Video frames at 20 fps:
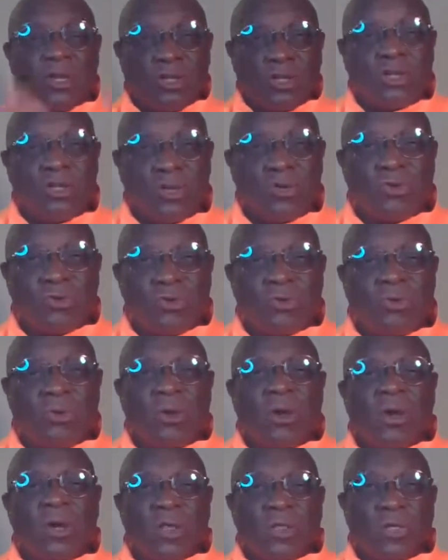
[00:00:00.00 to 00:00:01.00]
You,
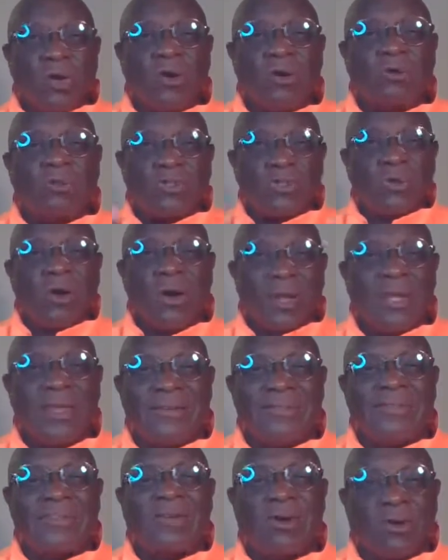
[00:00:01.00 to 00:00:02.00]
those who are
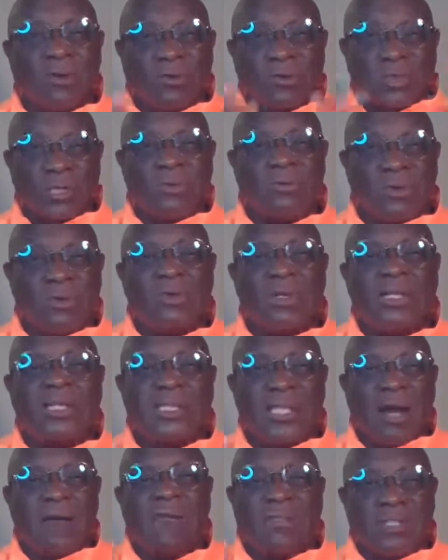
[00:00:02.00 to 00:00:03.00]
living those
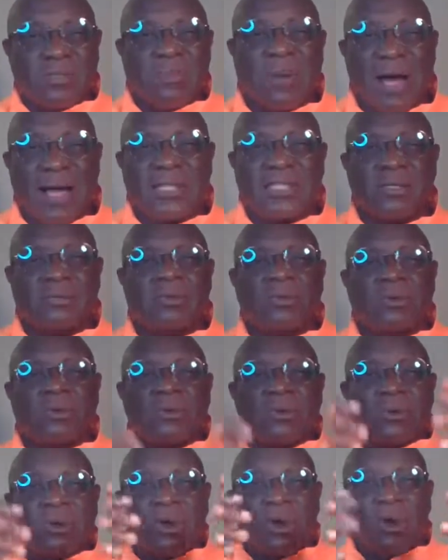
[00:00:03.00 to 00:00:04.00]
communities, are responsible
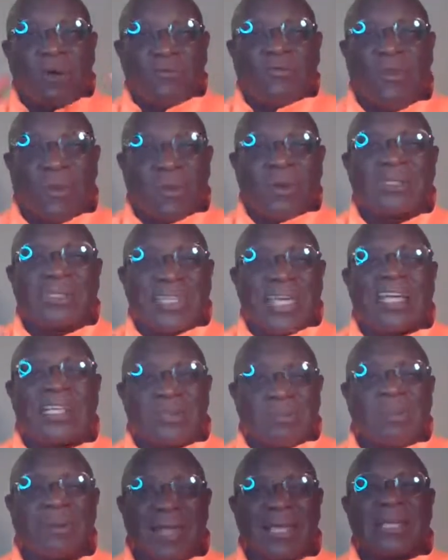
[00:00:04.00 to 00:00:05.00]
for what
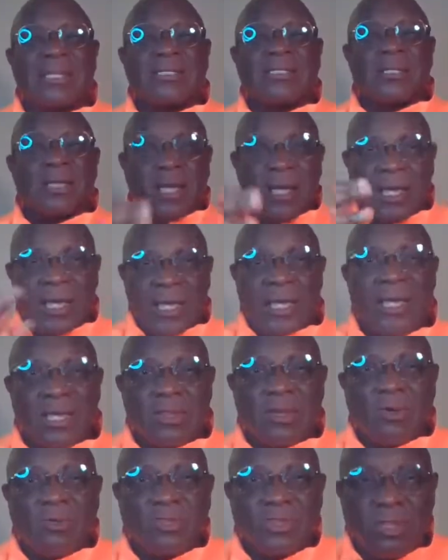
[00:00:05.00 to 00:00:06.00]
takes place in
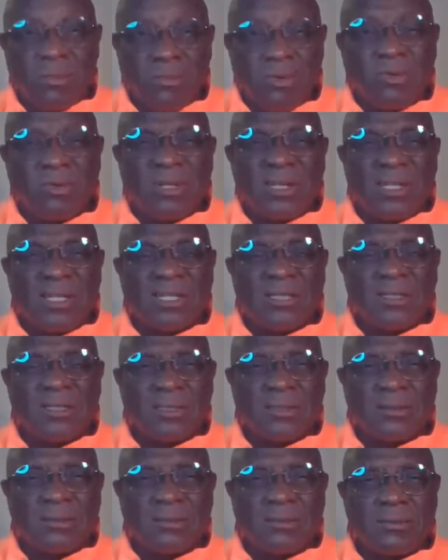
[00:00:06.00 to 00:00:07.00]
those
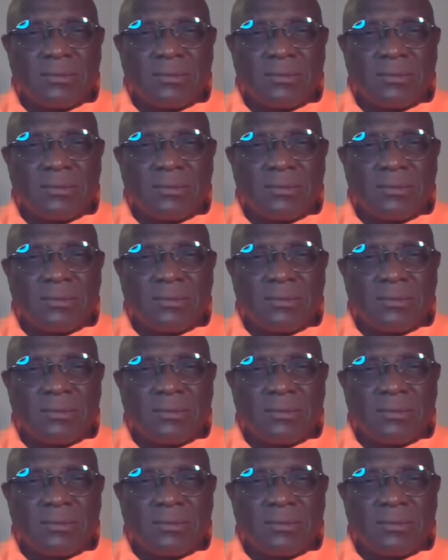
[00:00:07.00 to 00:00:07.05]
communities.